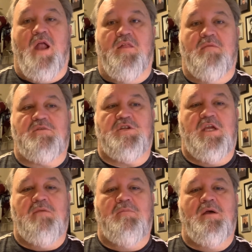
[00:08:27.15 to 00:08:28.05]
of them
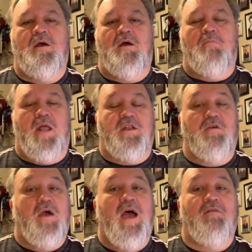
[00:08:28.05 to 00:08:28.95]
cheap, but I do
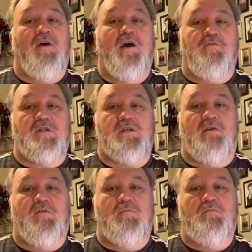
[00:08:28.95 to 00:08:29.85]
have hundreds of
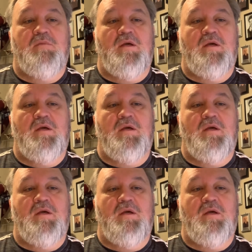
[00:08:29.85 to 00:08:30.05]
them,